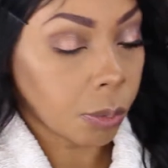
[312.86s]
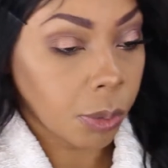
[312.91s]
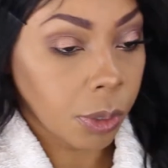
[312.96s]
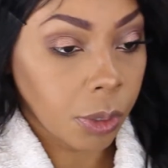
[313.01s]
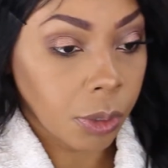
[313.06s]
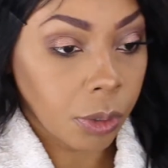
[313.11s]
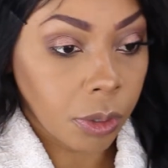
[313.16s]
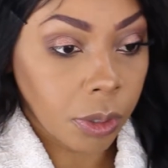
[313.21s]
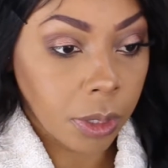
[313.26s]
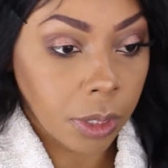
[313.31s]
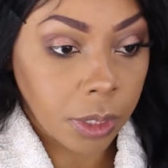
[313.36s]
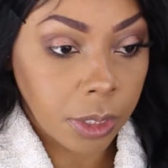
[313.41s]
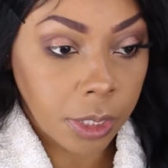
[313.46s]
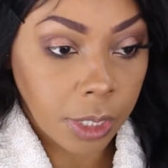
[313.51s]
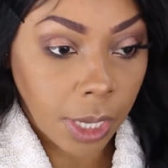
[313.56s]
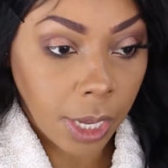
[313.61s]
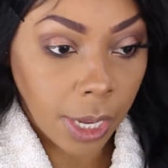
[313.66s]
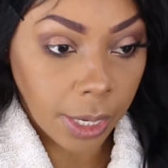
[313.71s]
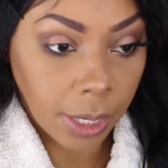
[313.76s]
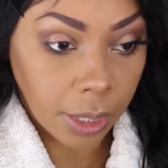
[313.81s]
we're going to
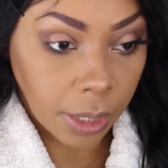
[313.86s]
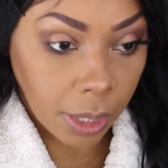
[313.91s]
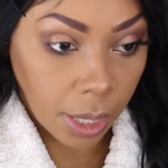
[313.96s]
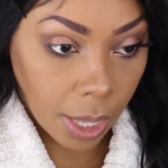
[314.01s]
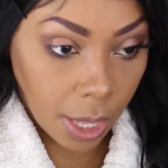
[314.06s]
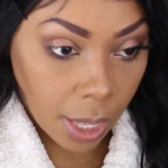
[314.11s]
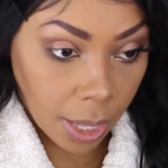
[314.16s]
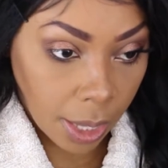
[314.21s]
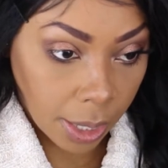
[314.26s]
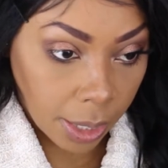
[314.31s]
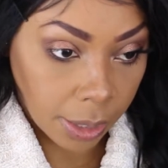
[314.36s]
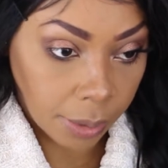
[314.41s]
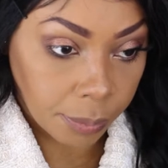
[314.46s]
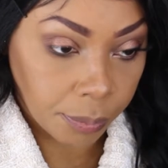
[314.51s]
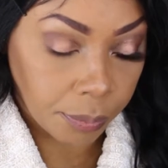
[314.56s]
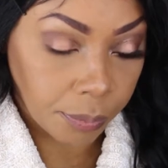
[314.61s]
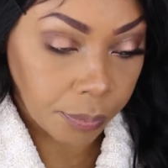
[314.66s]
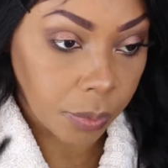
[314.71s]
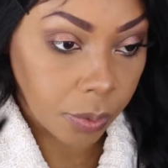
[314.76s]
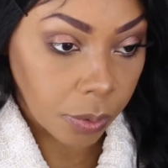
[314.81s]
tight line
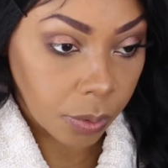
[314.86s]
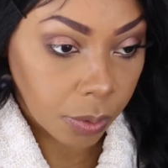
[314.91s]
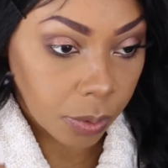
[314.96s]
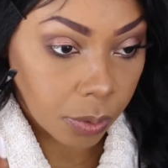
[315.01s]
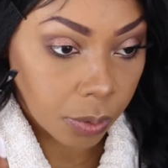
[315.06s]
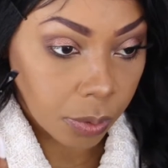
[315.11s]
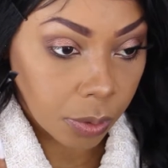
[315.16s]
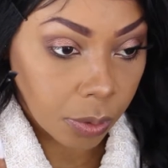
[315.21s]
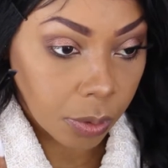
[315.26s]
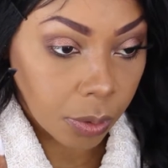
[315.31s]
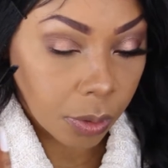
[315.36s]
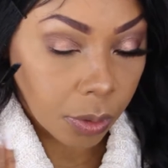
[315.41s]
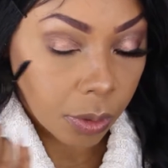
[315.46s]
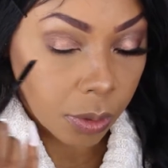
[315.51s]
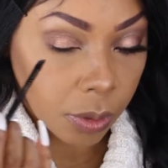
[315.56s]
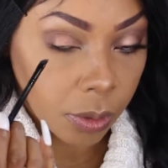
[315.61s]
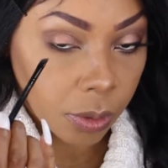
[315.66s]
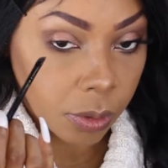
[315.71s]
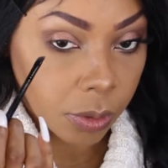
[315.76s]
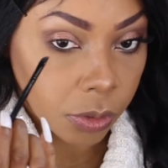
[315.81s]

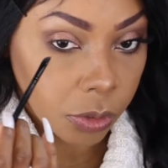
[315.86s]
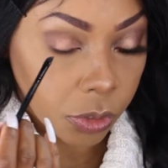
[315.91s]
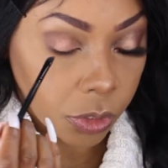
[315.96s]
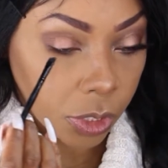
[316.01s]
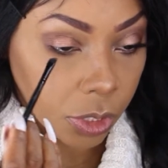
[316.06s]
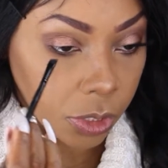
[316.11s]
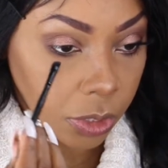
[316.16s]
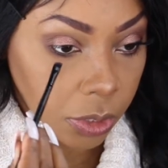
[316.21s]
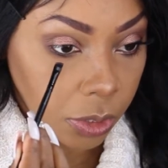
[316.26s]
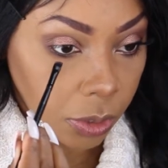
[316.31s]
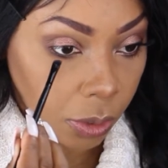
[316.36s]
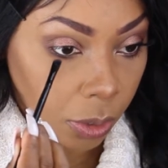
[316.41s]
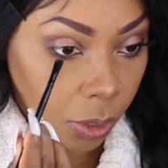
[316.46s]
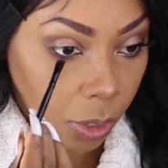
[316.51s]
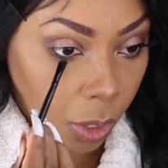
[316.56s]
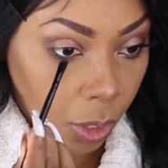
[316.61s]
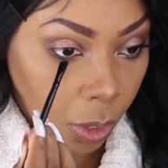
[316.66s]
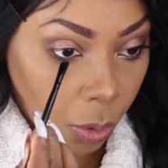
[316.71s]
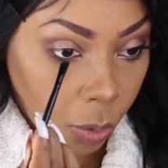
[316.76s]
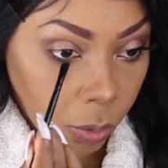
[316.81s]
just the
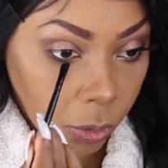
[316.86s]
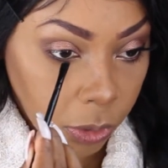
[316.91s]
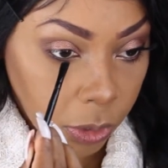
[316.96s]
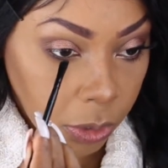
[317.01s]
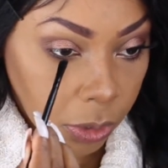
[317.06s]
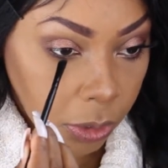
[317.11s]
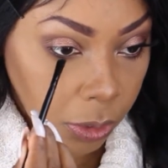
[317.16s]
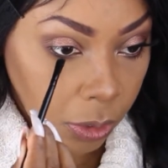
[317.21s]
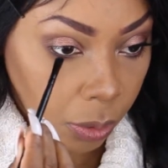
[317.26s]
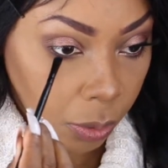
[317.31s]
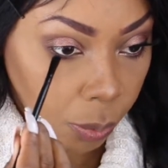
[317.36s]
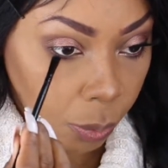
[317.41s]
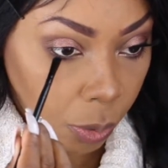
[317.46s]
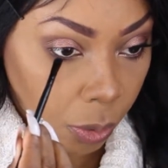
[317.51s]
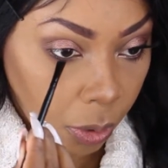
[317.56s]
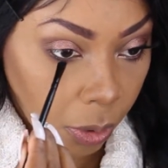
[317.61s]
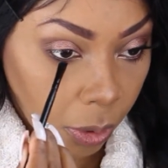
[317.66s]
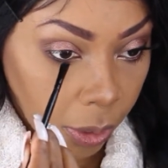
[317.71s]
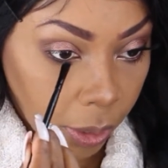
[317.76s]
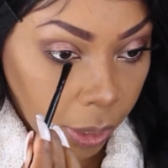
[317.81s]
lower center
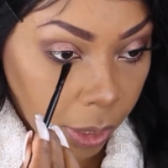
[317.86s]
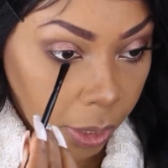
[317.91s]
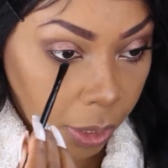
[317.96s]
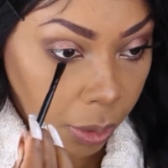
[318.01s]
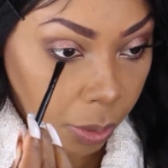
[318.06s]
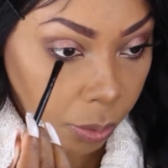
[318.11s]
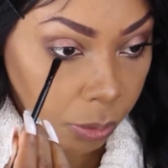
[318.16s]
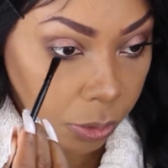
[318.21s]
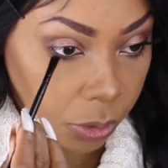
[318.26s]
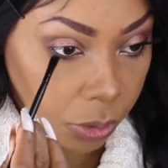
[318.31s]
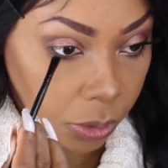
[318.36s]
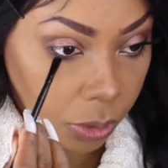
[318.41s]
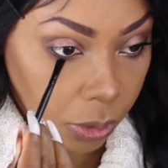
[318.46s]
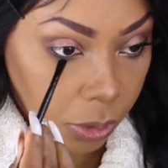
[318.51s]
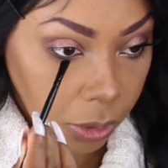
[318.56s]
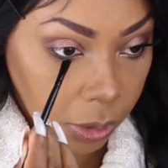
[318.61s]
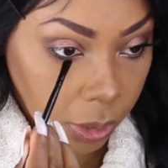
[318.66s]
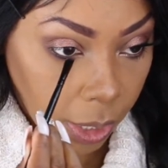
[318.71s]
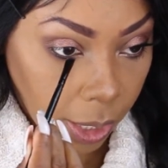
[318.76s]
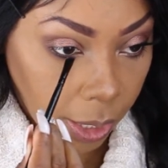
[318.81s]
part here. We're just
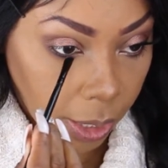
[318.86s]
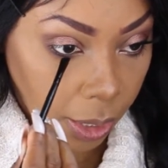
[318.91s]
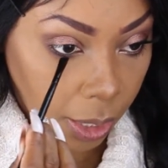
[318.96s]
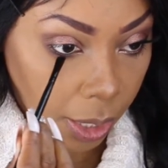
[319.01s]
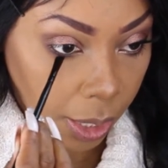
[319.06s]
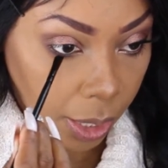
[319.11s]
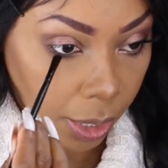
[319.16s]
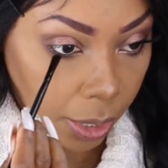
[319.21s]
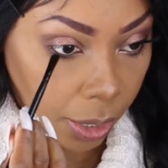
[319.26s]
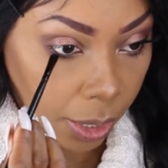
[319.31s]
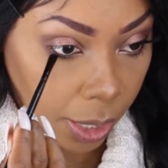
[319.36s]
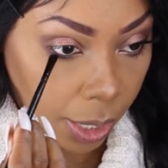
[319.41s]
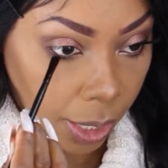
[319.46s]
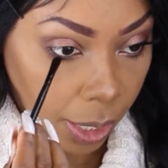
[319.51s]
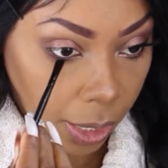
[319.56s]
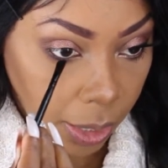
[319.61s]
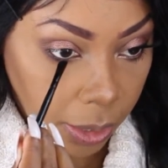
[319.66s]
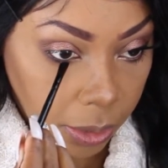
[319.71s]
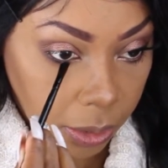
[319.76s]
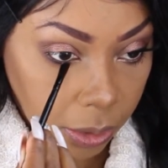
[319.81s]
going to tight line
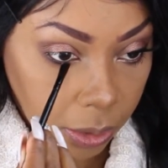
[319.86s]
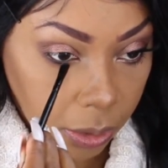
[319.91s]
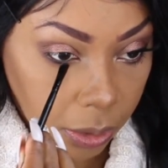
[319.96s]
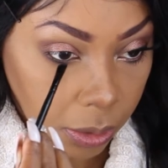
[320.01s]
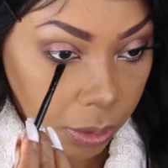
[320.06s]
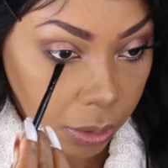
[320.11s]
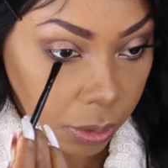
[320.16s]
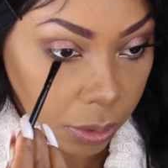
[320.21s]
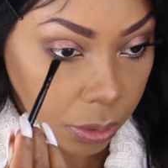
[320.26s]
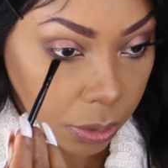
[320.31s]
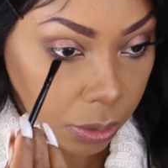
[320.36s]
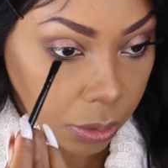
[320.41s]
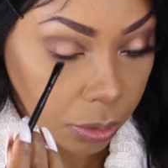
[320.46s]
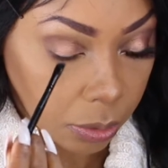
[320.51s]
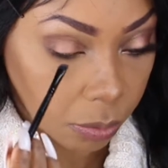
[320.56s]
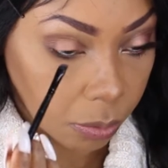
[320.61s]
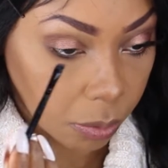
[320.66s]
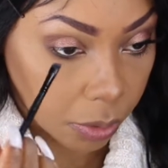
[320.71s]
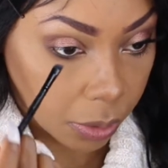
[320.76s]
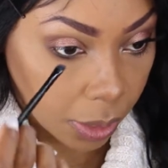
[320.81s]
that
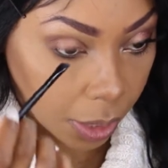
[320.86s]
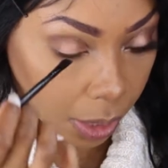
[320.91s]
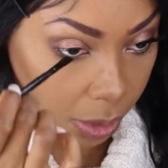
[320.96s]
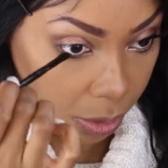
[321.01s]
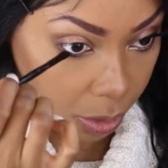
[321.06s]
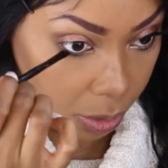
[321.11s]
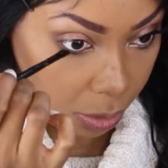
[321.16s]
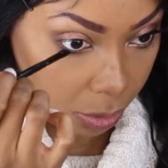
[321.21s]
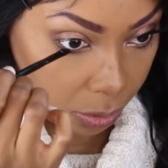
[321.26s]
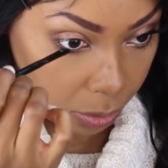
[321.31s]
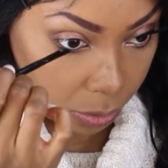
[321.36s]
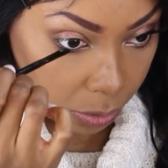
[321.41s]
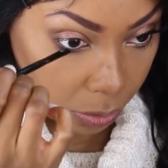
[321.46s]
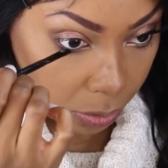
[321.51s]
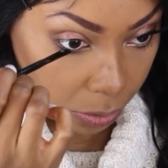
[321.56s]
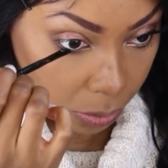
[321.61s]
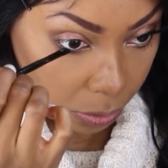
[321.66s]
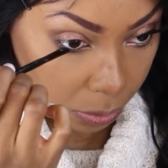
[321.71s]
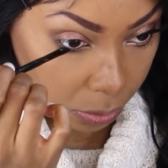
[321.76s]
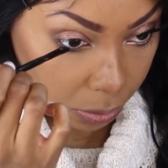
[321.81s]
with that color.
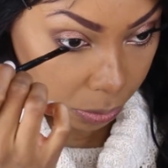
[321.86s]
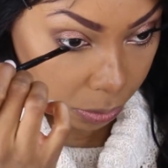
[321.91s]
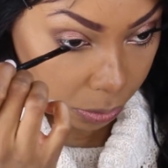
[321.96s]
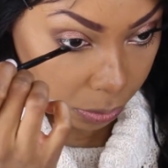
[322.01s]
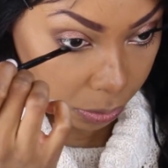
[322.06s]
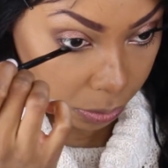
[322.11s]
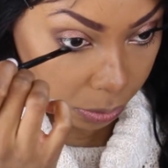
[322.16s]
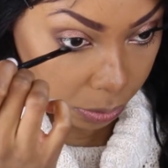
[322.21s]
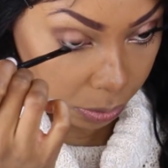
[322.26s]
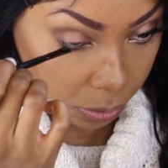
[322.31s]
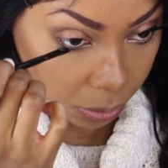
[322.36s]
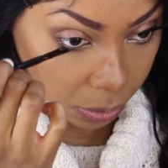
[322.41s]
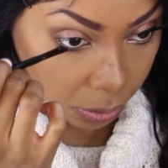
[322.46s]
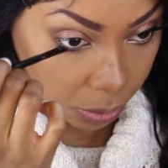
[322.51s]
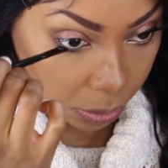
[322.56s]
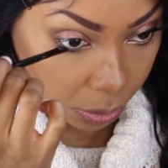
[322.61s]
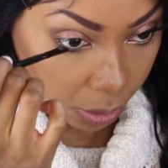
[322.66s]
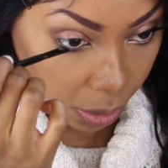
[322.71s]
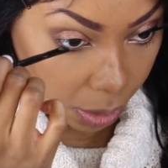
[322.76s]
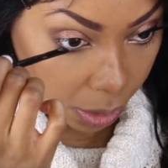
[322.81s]

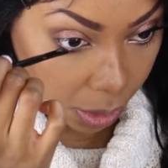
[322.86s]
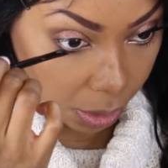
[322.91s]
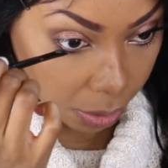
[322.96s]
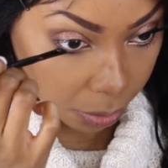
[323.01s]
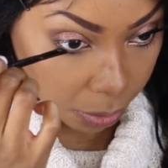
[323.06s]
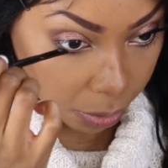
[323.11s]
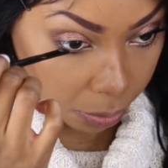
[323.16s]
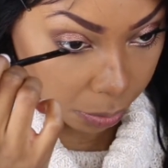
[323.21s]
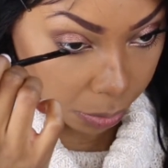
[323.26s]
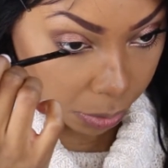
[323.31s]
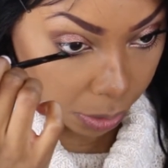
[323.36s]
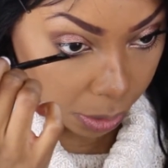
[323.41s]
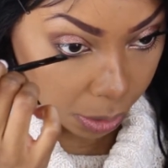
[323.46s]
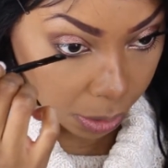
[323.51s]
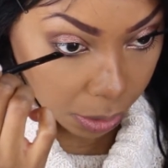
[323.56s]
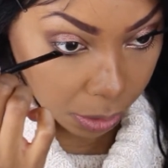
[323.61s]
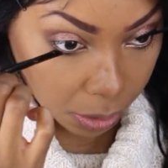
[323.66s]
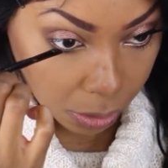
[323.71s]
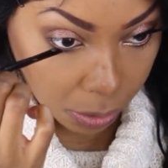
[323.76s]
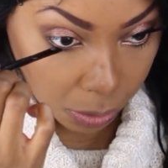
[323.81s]
That area with
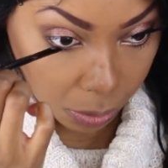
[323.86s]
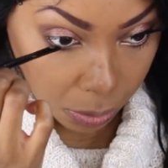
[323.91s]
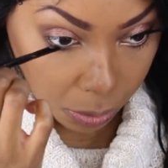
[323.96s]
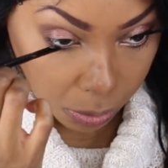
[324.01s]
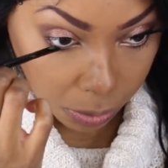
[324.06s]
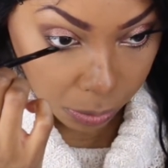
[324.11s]
that color.